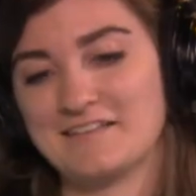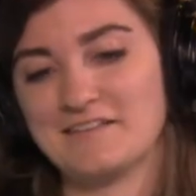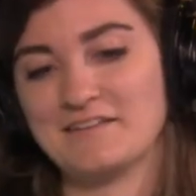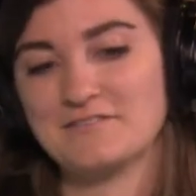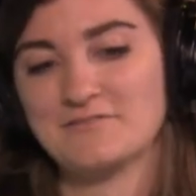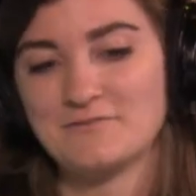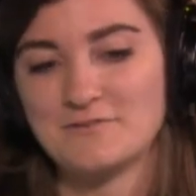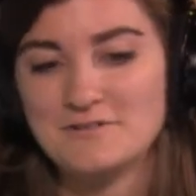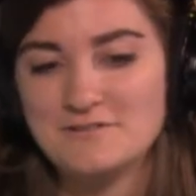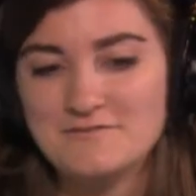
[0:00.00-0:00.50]
Let's
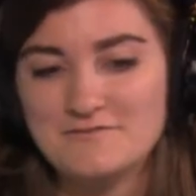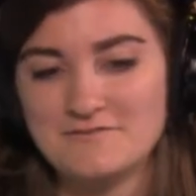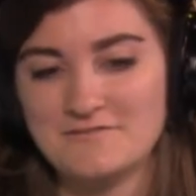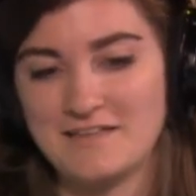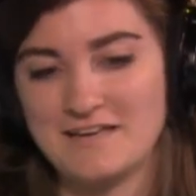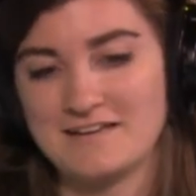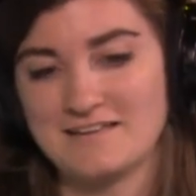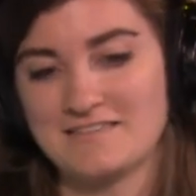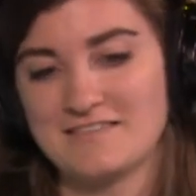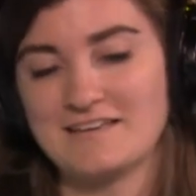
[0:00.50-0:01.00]
first
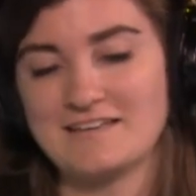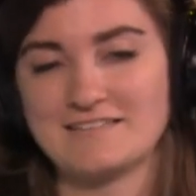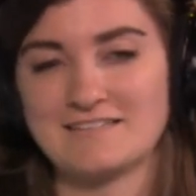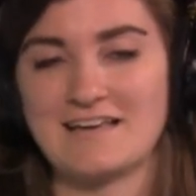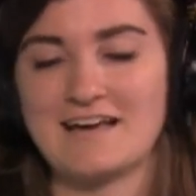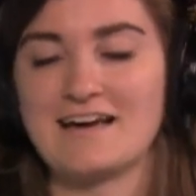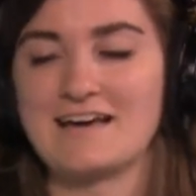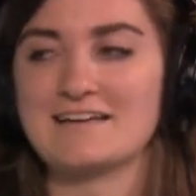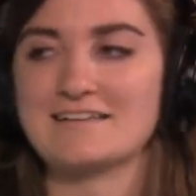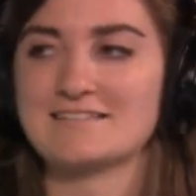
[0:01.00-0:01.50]
thank these
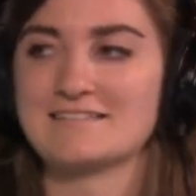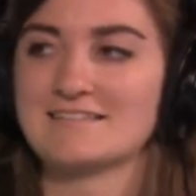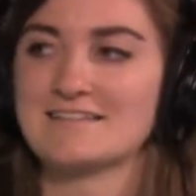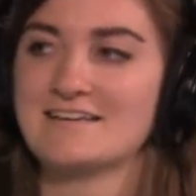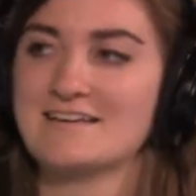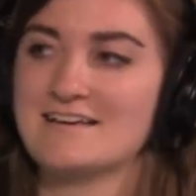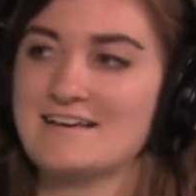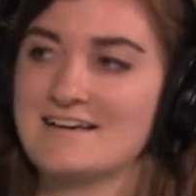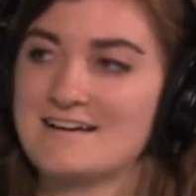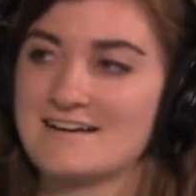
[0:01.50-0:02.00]
guys.
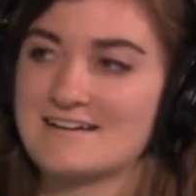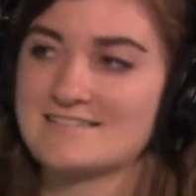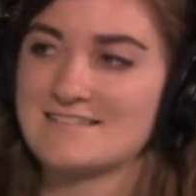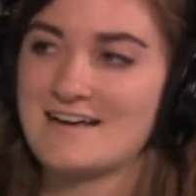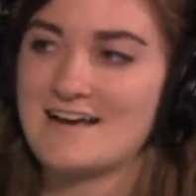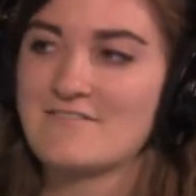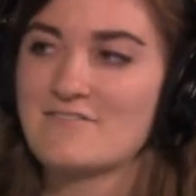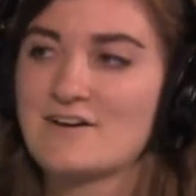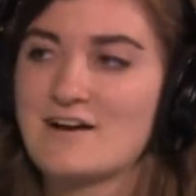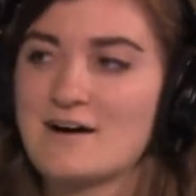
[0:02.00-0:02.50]
Okay. Because I
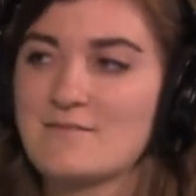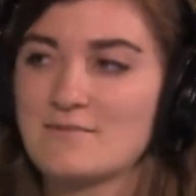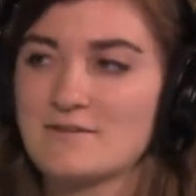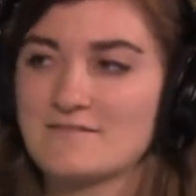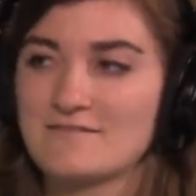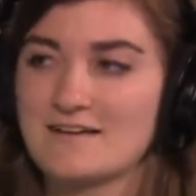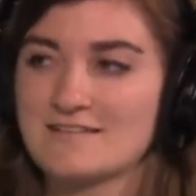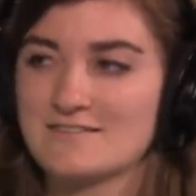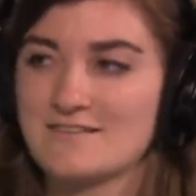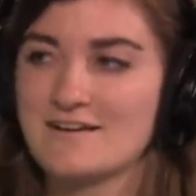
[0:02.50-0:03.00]
have a couple of
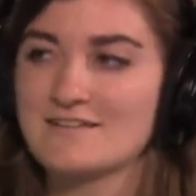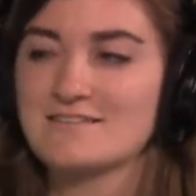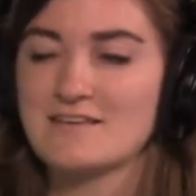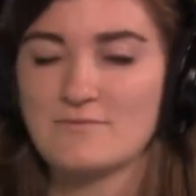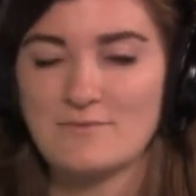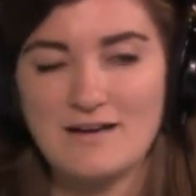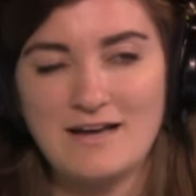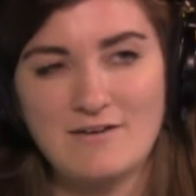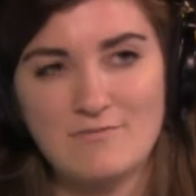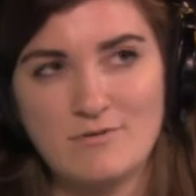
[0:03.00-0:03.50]
last thoughts and
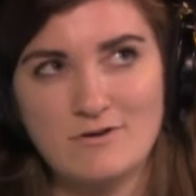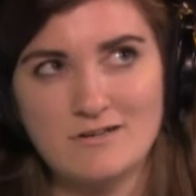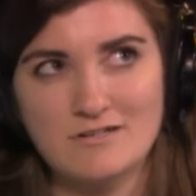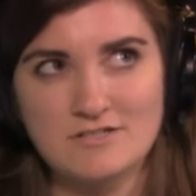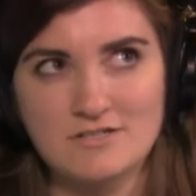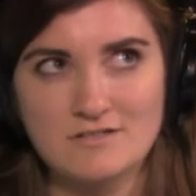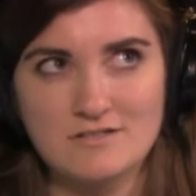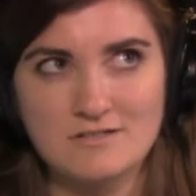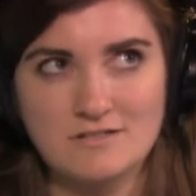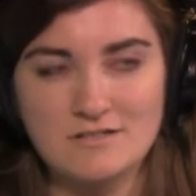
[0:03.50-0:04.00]
we have
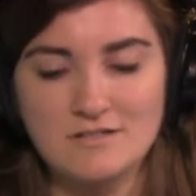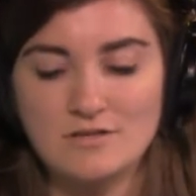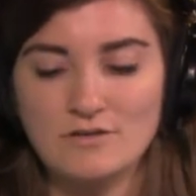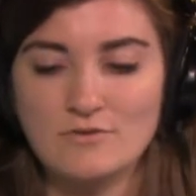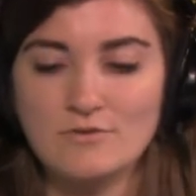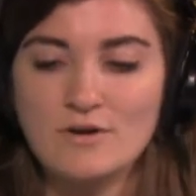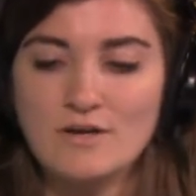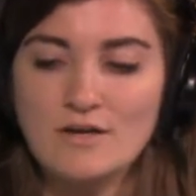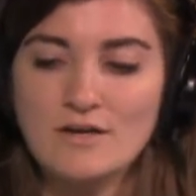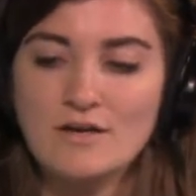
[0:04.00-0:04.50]
predictions to do,
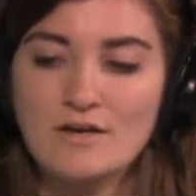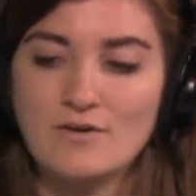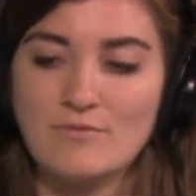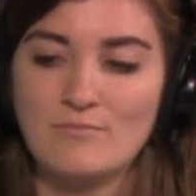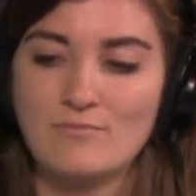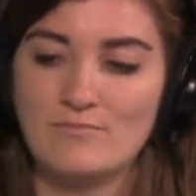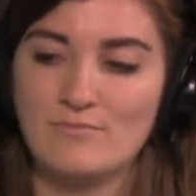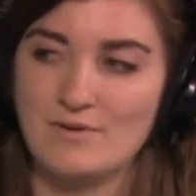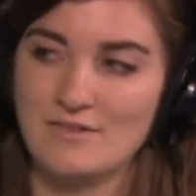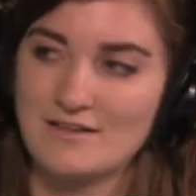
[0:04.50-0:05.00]

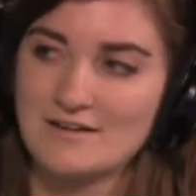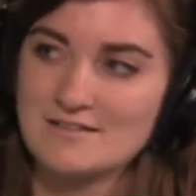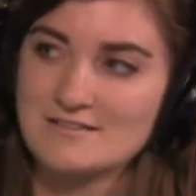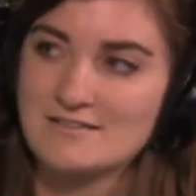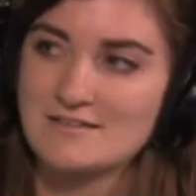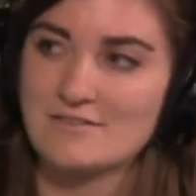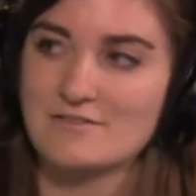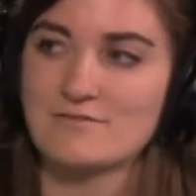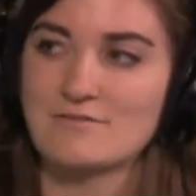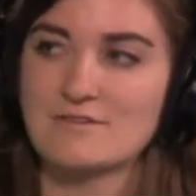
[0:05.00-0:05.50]
but let us
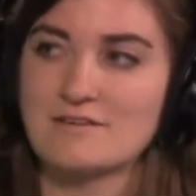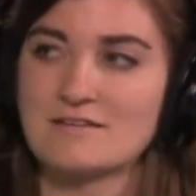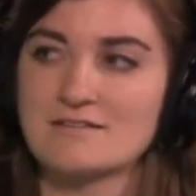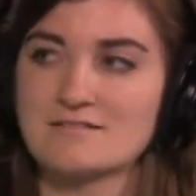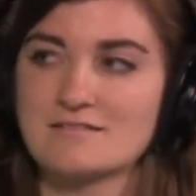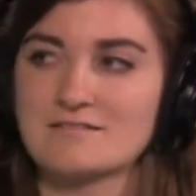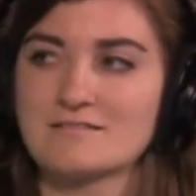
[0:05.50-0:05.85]
get through this.